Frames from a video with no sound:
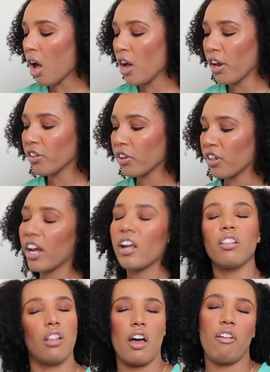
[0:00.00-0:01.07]
Another thing
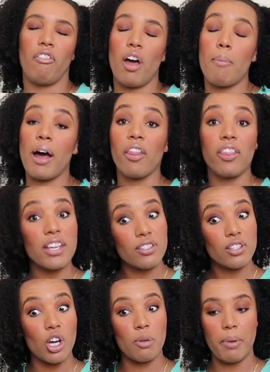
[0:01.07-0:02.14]
I love about
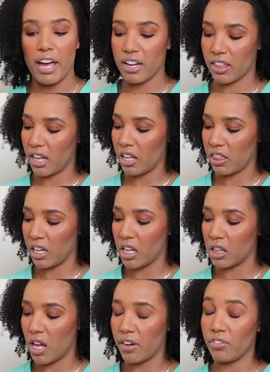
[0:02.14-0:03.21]
this tote bag that I think a
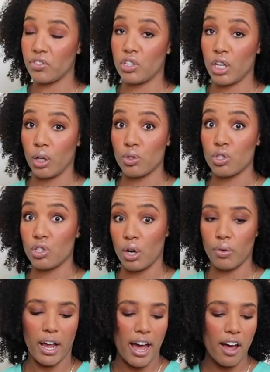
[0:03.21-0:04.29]
lot of totes
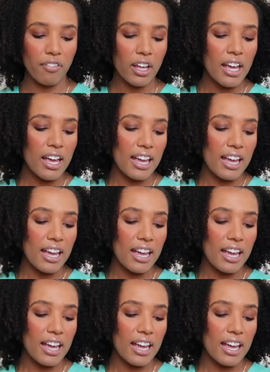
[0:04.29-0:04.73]
don't have